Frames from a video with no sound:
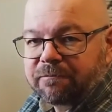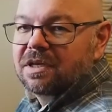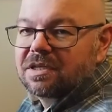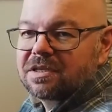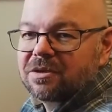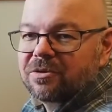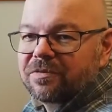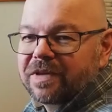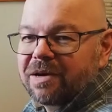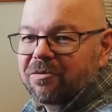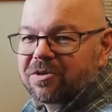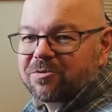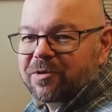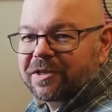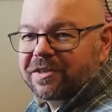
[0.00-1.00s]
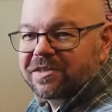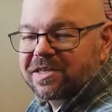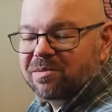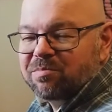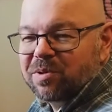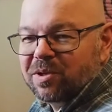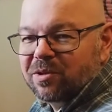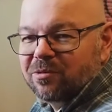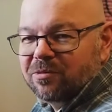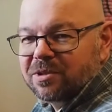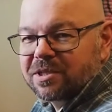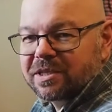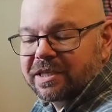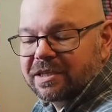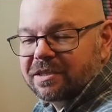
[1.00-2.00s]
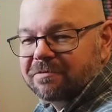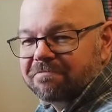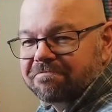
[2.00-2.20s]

So that was rather simple, wasn't it?